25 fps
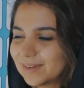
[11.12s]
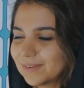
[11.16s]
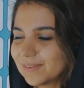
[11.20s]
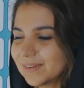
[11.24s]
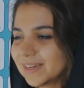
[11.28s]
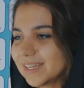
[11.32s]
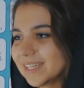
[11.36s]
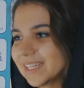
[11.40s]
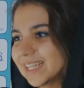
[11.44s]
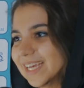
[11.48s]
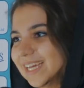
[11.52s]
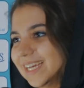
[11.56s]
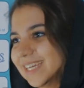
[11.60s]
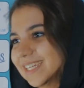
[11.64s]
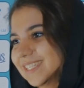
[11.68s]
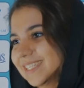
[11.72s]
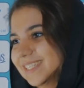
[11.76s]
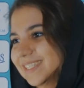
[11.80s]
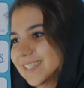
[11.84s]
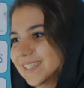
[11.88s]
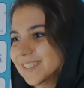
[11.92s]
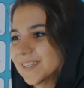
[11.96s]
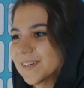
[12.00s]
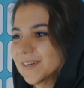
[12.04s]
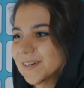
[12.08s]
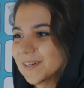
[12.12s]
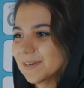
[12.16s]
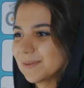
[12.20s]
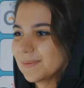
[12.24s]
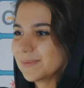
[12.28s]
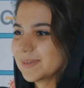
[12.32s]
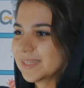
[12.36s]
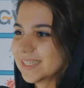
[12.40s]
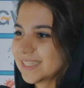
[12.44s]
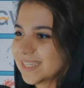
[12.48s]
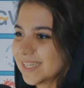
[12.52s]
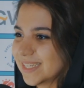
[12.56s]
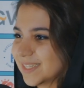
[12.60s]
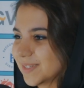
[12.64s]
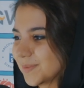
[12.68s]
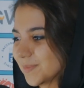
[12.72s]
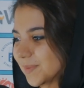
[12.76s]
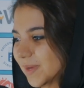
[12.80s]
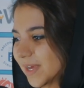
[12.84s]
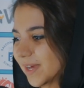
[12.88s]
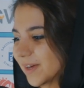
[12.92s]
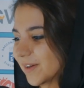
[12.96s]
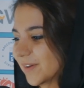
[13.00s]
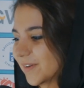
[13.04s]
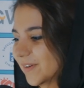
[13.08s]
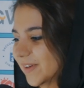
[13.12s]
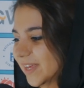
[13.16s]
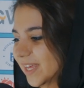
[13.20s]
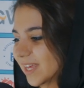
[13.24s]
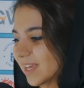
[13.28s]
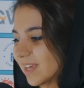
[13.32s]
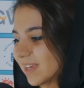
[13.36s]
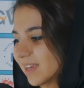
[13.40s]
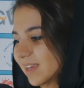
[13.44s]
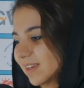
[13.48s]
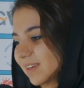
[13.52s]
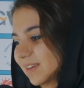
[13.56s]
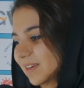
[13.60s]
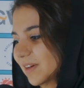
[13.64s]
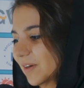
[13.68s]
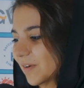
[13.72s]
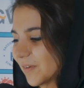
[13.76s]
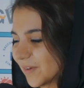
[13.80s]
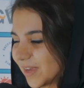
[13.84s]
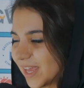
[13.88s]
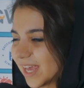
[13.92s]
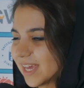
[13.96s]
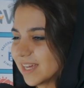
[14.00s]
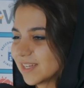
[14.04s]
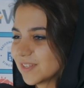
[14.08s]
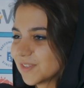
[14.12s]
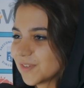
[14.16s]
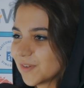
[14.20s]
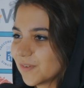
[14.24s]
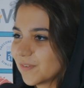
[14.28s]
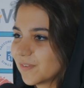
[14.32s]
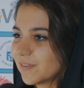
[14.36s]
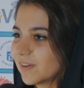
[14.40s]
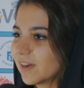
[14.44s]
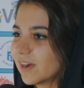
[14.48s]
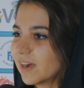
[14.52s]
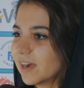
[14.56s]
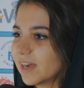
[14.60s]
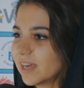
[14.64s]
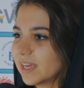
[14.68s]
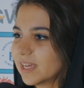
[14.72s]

Well, I guess the tournament has been going okay so far,